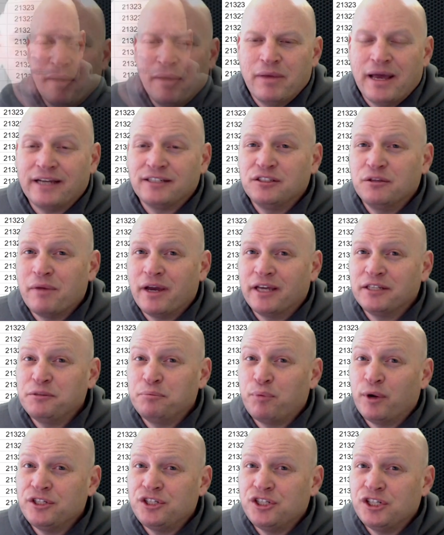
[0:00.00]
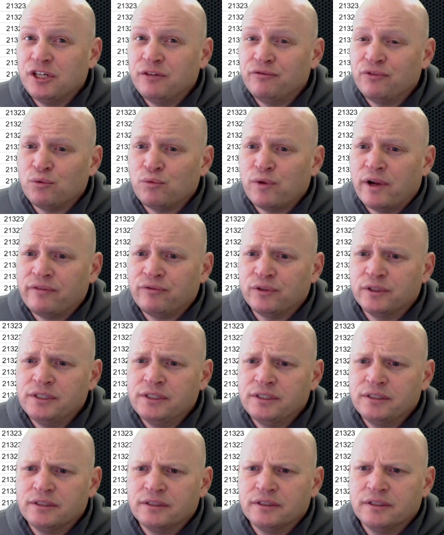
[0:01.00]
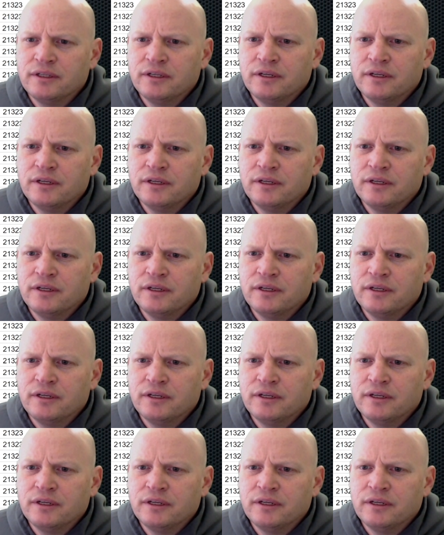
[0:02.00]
Back to my spreadsheet for reference,